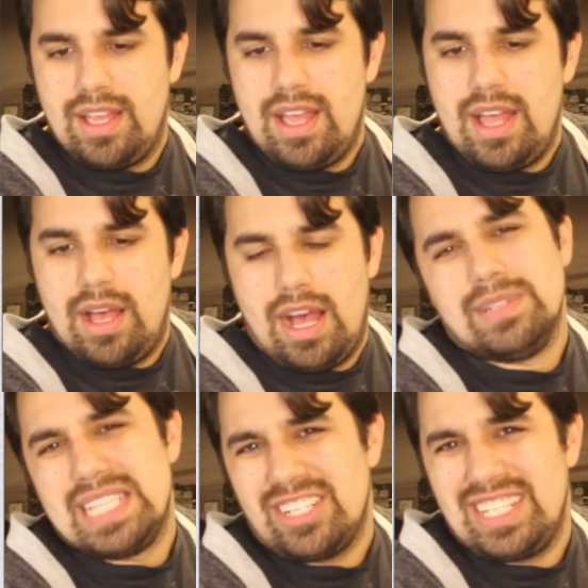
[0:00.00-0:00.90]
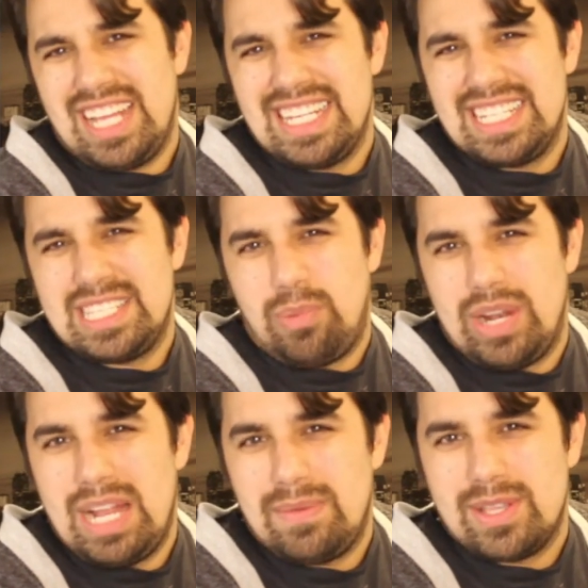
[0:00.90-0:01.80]
I was actually kind of disappointed. I
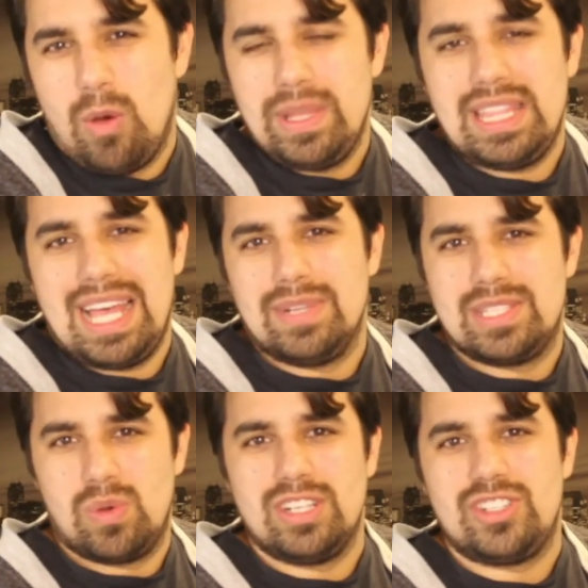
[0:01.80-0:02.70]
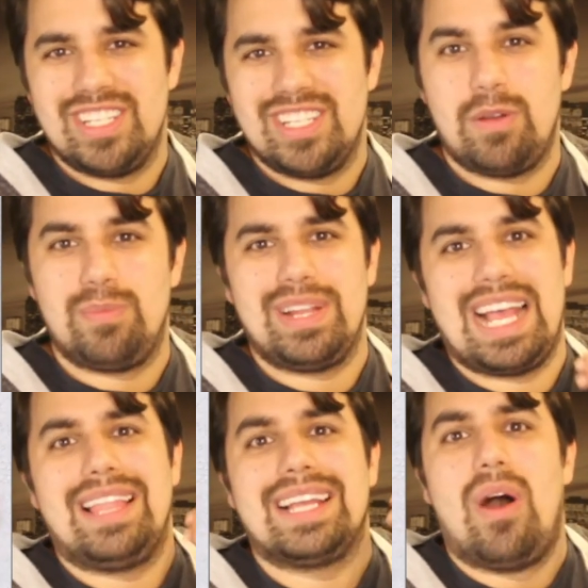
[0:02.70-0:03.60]
was hoping that with Sword and Shield they would bring out
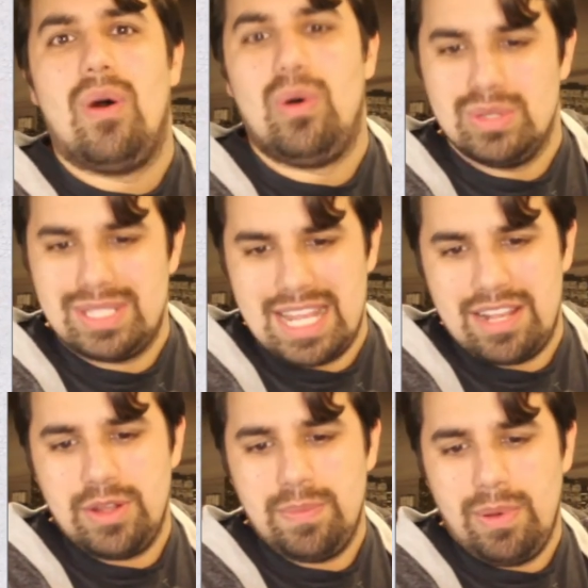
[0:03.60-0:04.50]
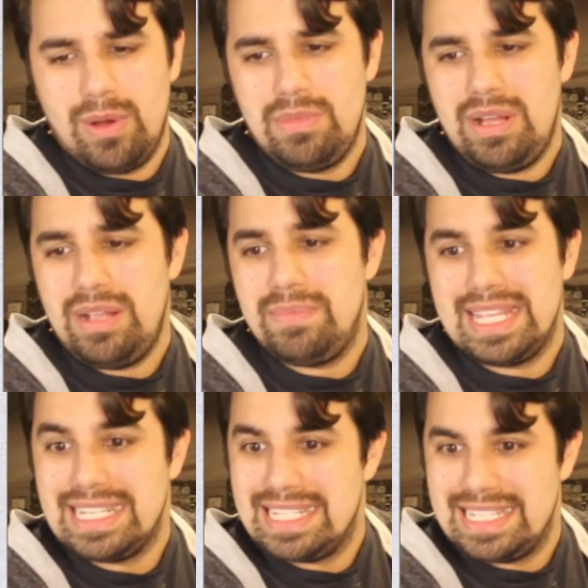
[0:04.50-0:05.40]
like a whole set of new Pokemon, but they
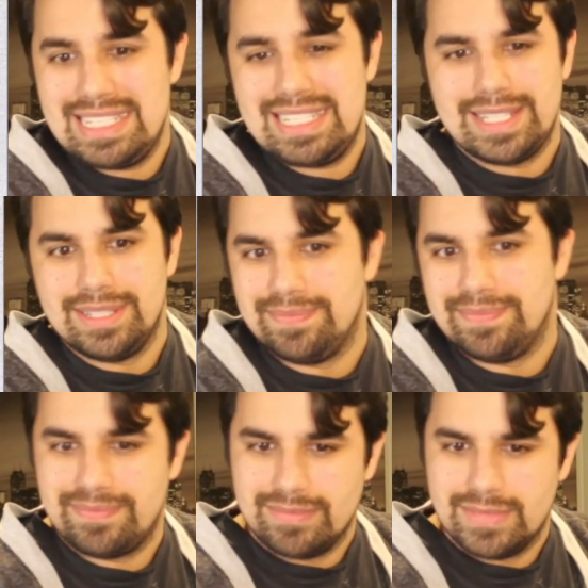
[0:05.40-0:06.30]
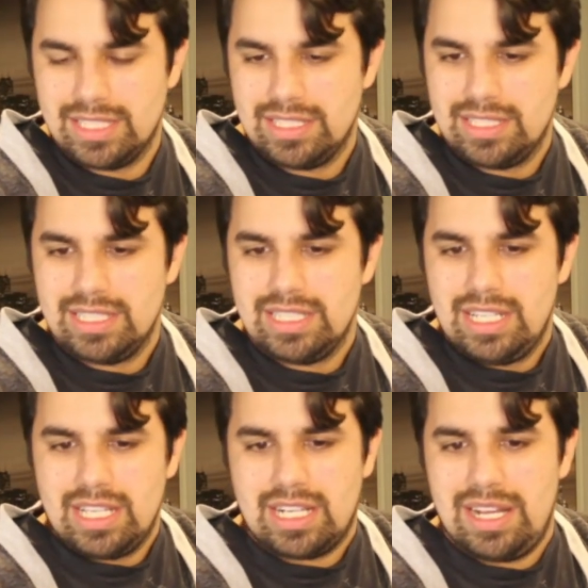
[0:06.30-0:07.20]
didn't, so
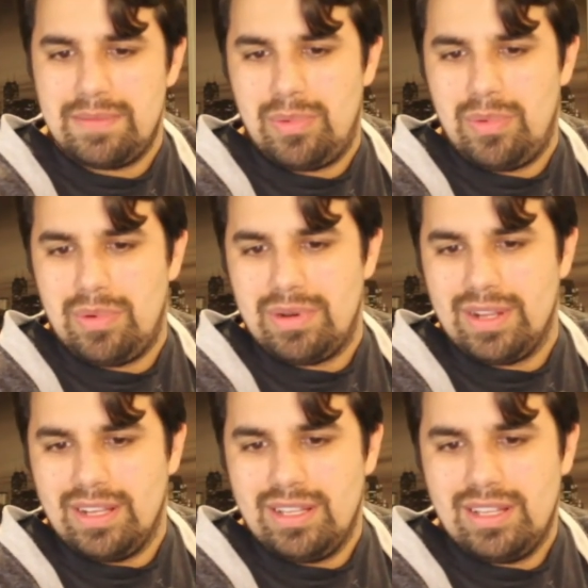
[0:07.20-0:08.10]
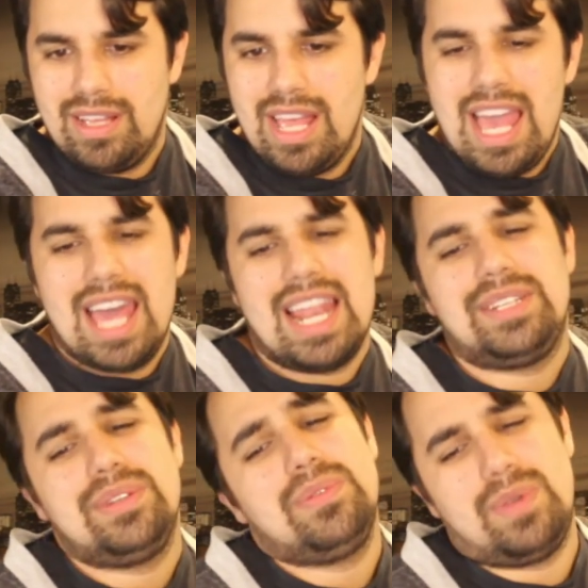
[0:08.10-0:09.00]
kind of boring. And I
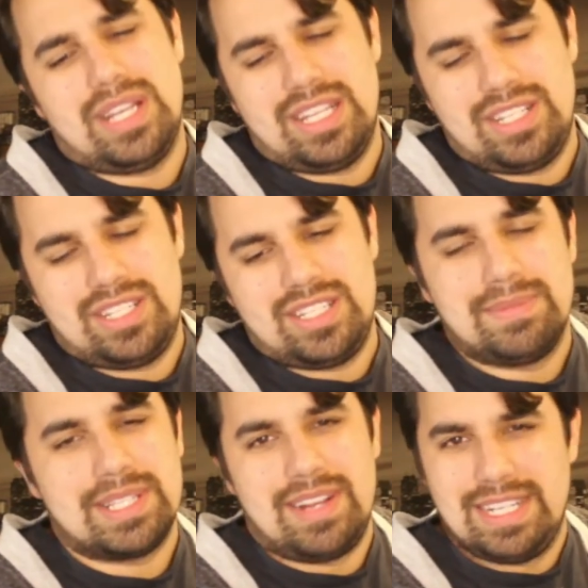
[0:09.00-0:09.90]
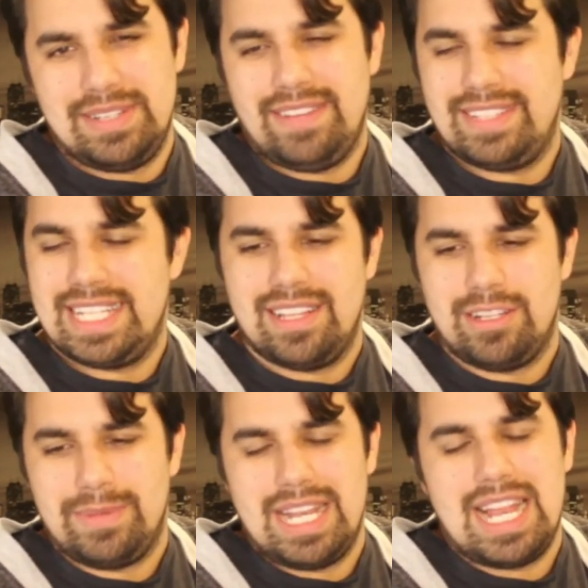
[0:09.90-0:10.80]
do wish, I'm sorry, I do have to nag a little bit,
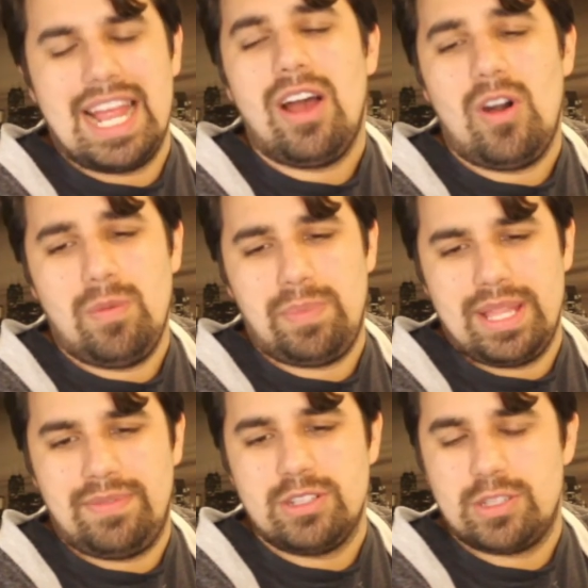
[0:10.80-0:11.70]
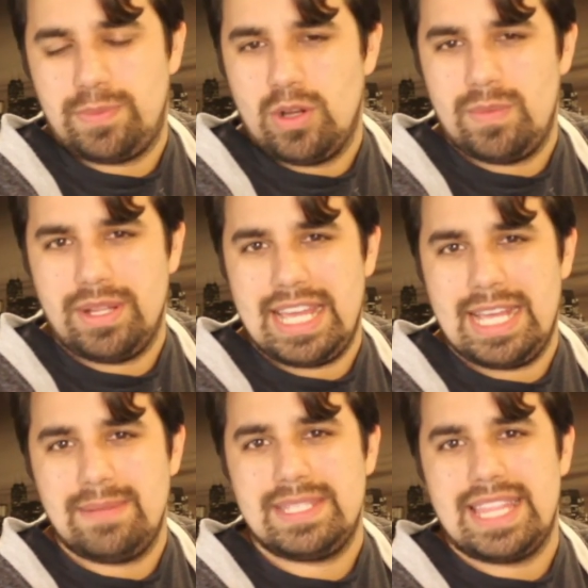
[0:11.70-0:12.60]
and I hope in the future Pokemon games
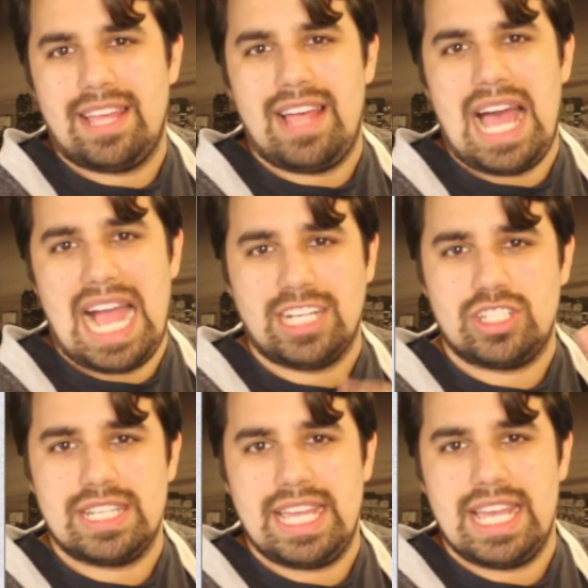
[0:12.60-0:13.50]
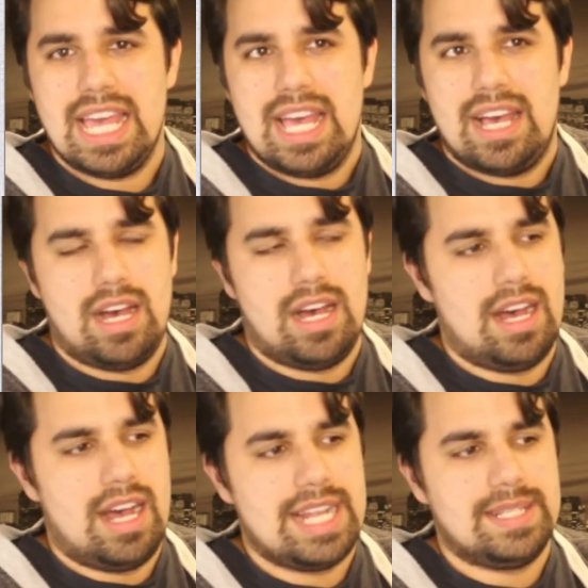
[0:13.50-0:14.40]
that they'll actually,
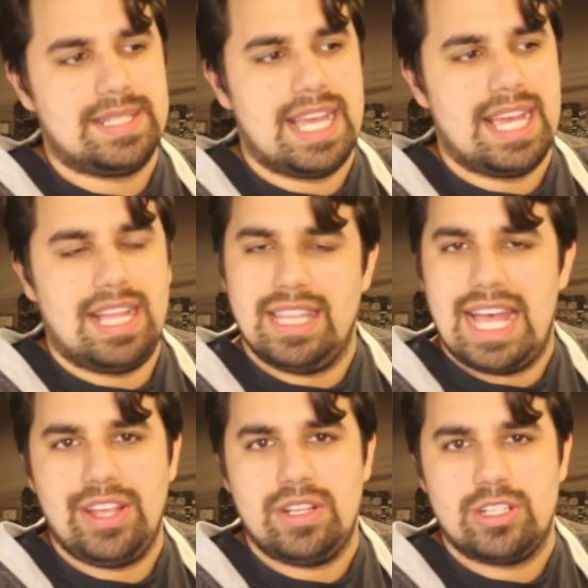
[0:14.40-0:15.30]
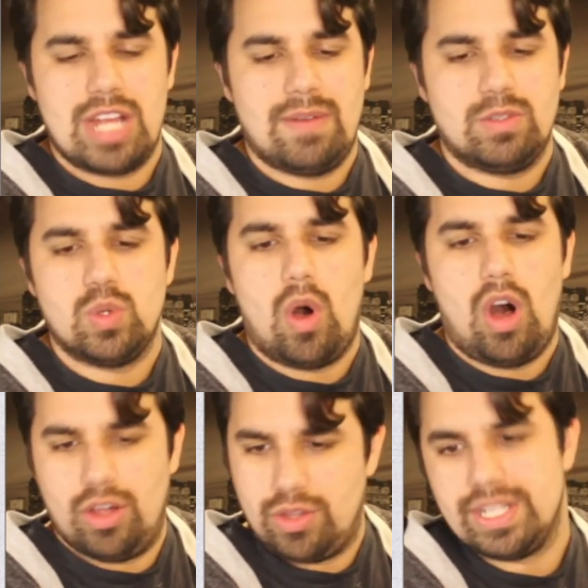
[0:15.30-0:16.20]
how do you say, allow you to travel to all
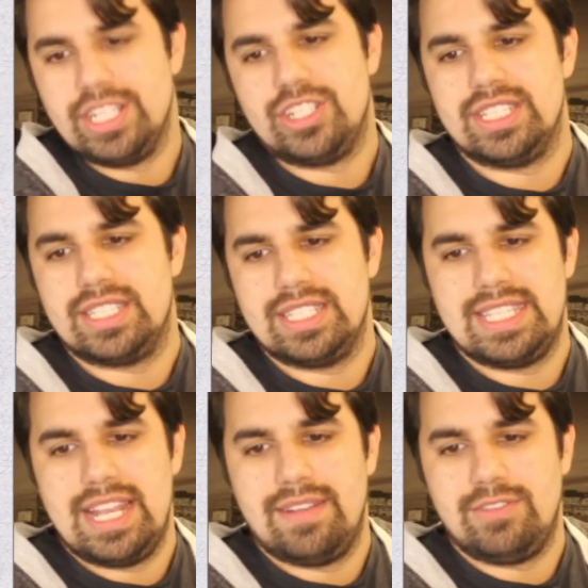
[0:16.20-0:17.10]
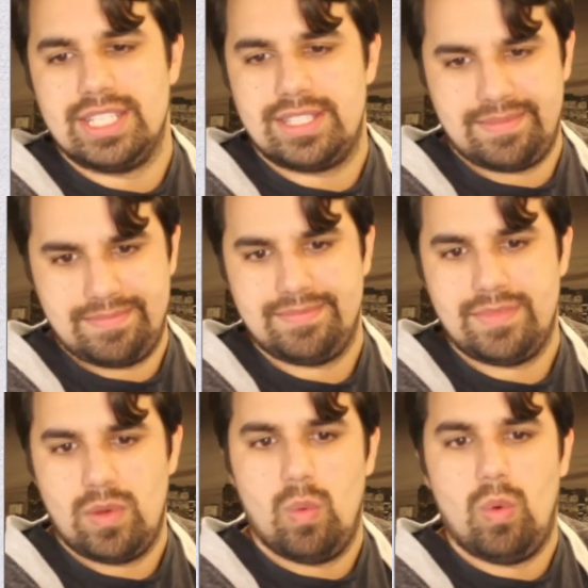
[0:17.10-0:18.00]
the regions instead of just
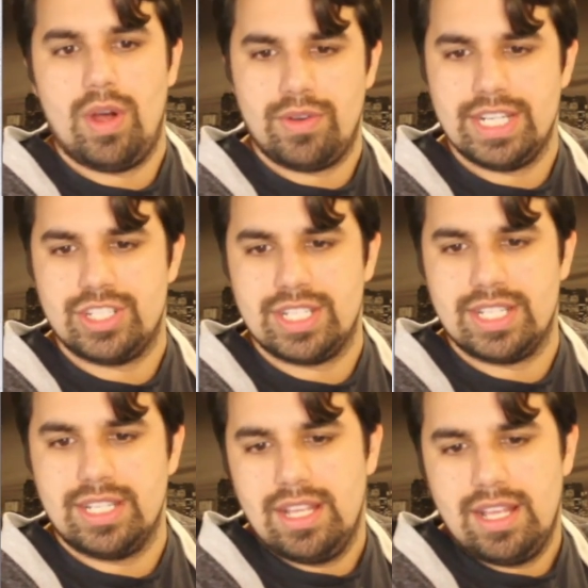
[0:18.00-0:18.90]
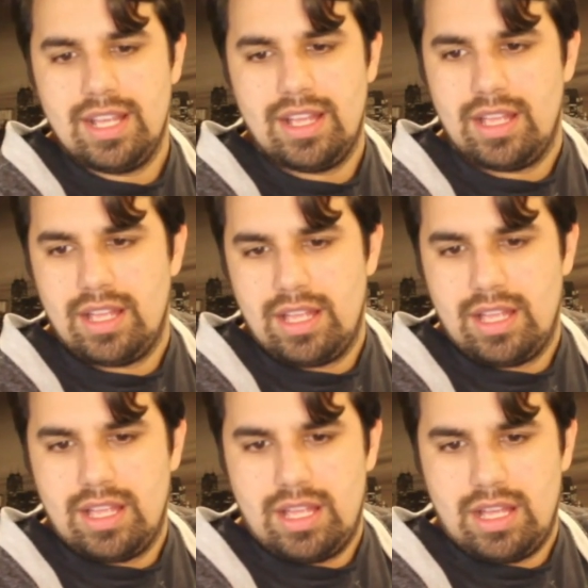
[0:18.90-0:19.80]
one region.
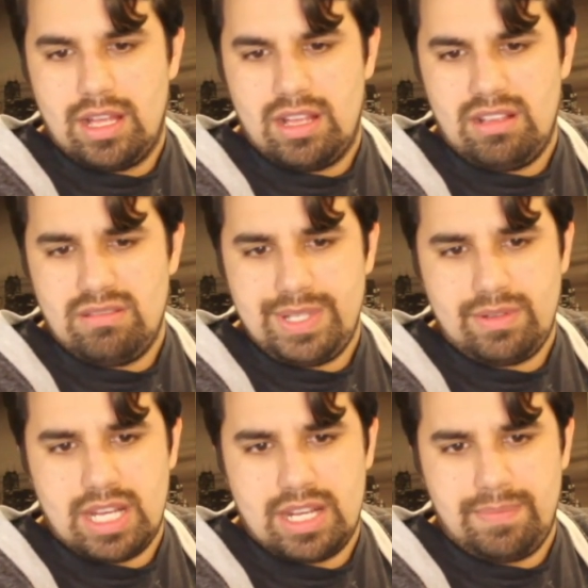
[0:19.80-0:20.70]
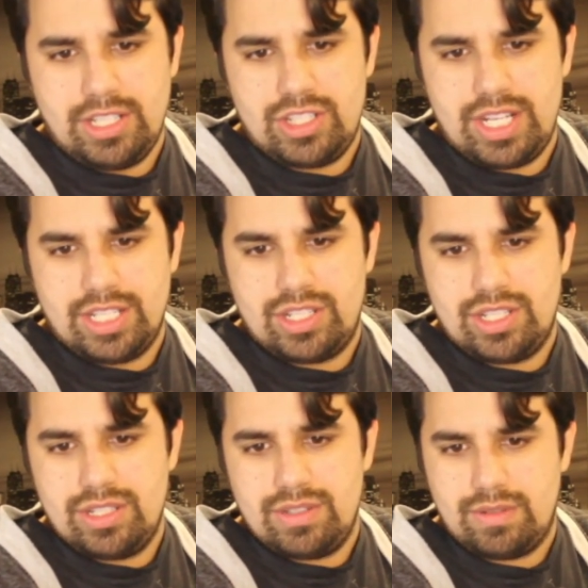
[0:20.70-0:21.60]
Oh, Mew got a big change too.
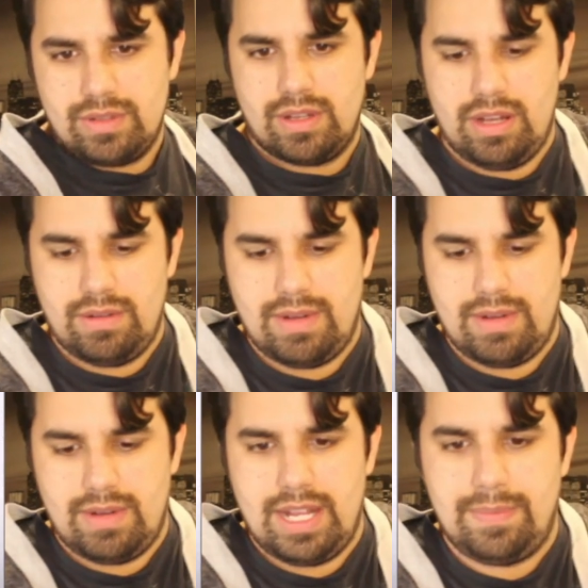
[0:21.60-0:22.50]
Alright, people.